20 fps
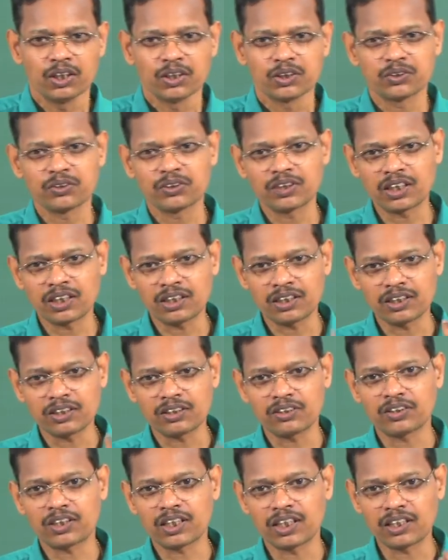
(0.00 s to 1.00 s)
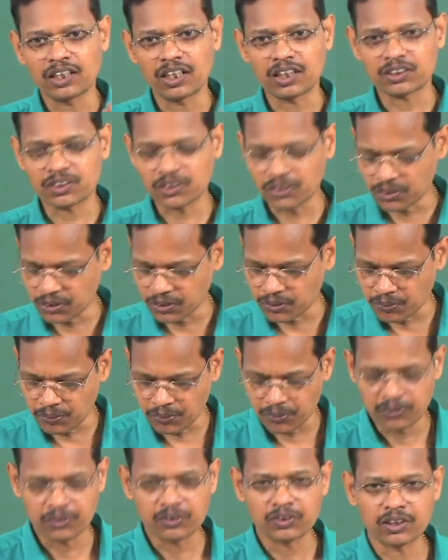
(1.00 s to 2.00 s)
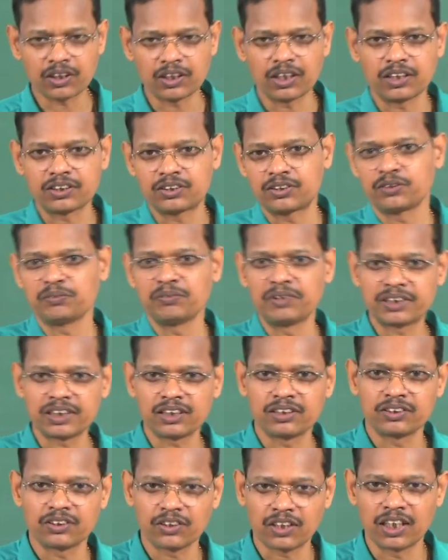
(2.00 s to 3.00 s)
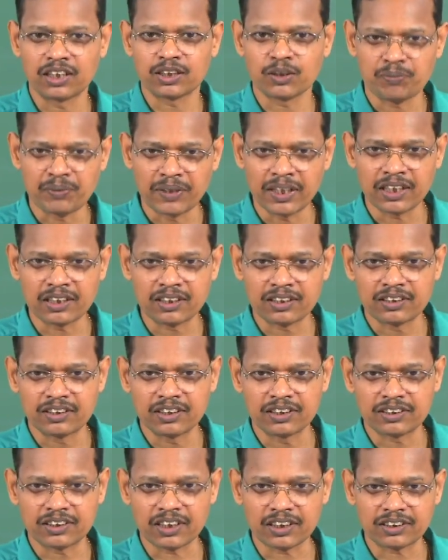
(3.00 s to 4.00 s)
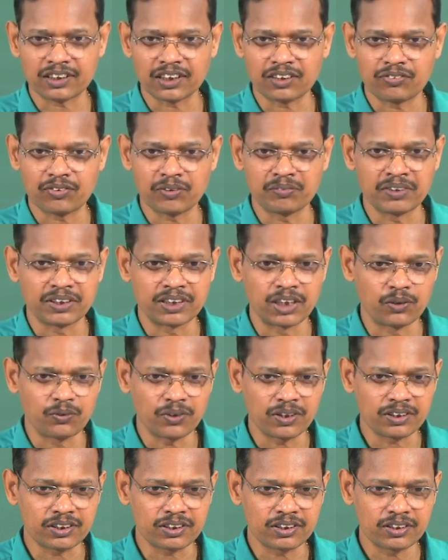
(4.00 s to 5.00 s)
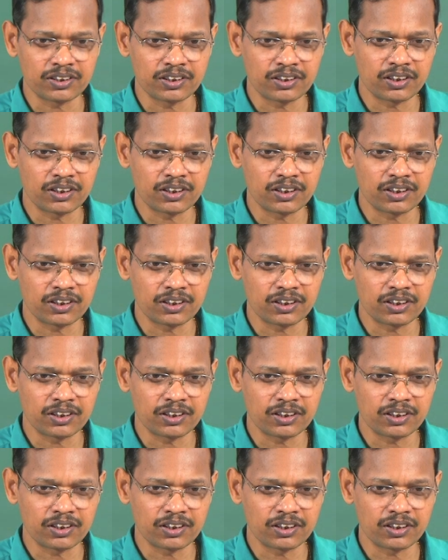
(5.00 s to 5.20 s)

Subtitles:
So, then you can also as you mentioned, you can also predict the structure from the sequence,